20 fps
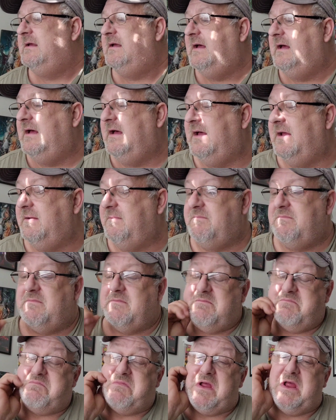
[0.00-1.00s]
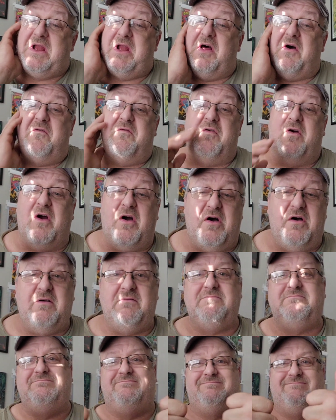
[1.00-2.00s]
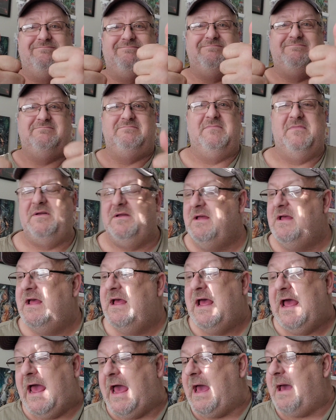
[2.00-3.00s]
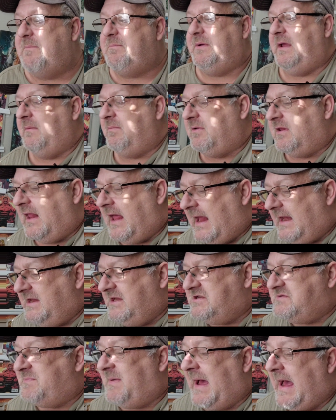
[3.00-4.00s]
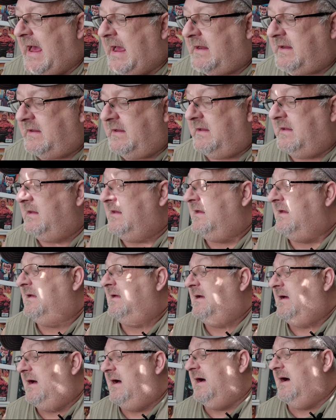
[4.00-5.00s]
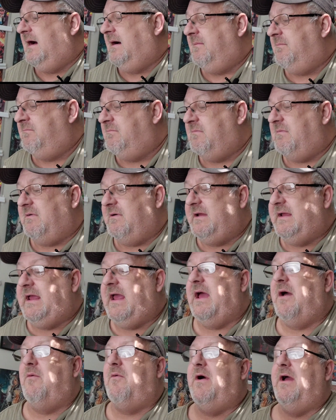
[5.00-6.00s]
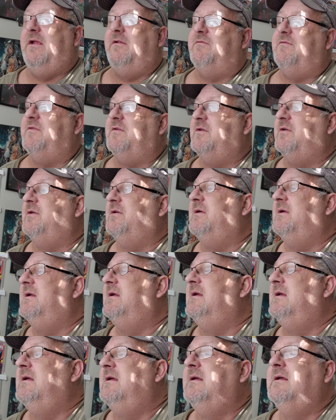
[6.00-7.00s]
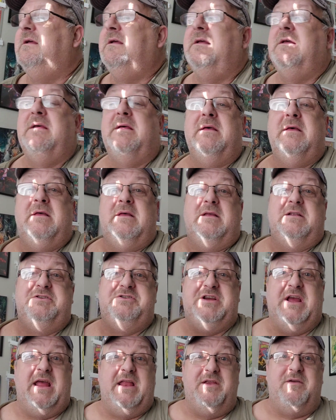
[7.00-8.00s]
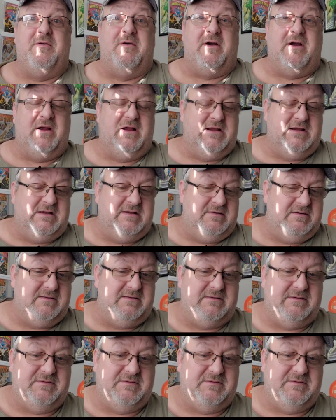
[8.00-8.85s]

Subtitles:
And overall, happy and glad he's back. Can't wait for January